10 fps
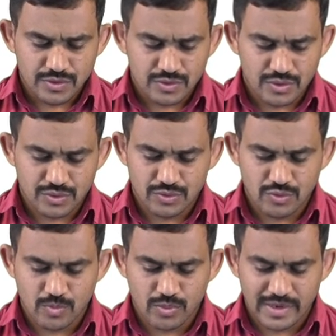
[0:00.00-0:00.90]
So
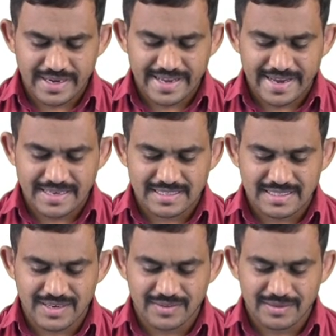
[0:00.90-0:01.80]

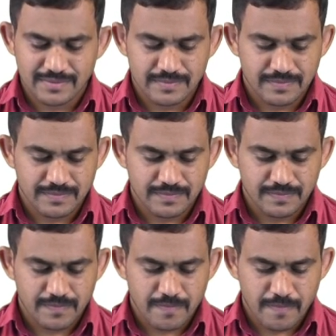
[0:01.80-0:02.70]
2.87
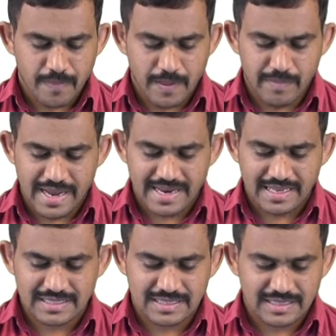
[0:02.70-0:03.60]

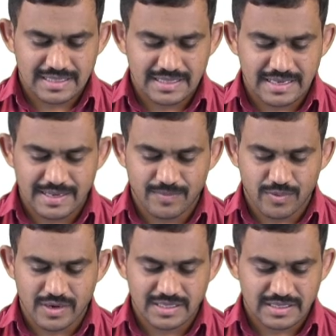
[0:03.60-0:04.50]
minus
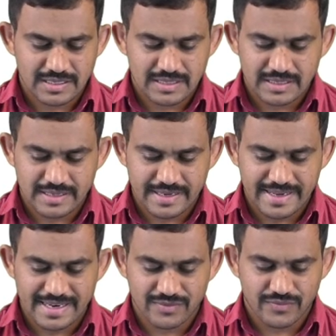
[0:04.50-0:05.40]

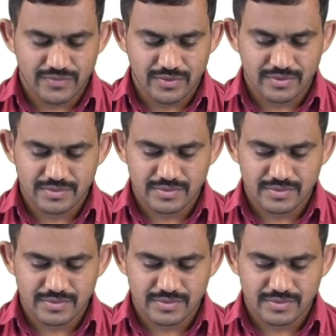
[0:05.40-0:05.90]
3.84.